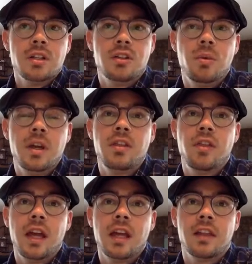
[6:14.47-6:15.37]
Do we
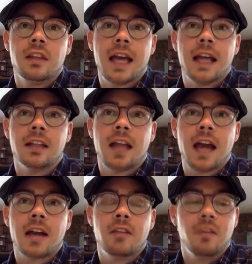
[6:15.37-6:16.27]
think that that
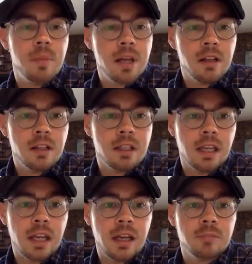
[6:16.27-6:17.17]
lack of
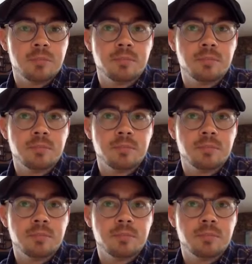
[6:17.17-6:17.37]
ability,